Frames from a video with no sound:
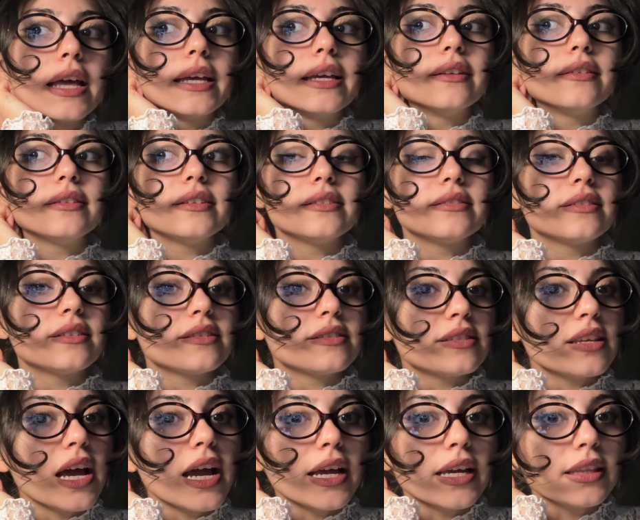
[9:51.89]
In
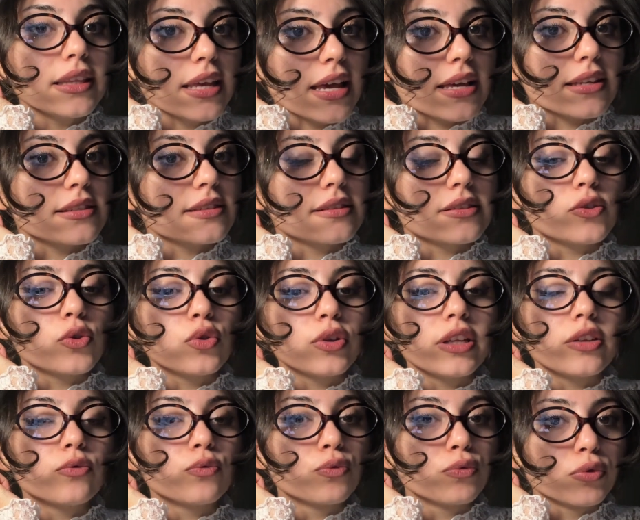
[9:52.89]
design, yes, you
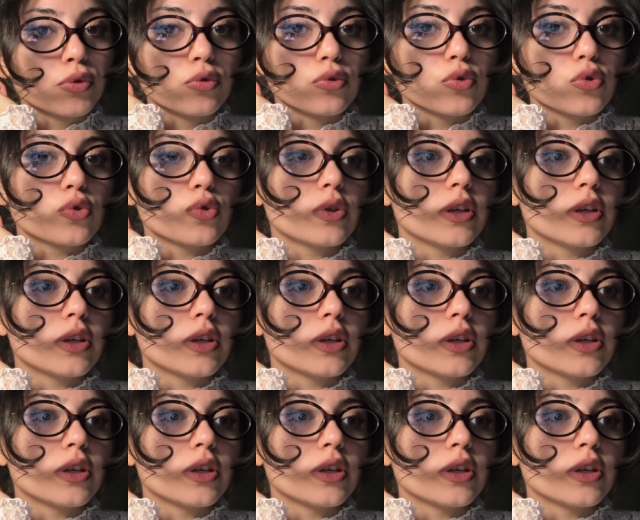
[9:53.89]
need rules.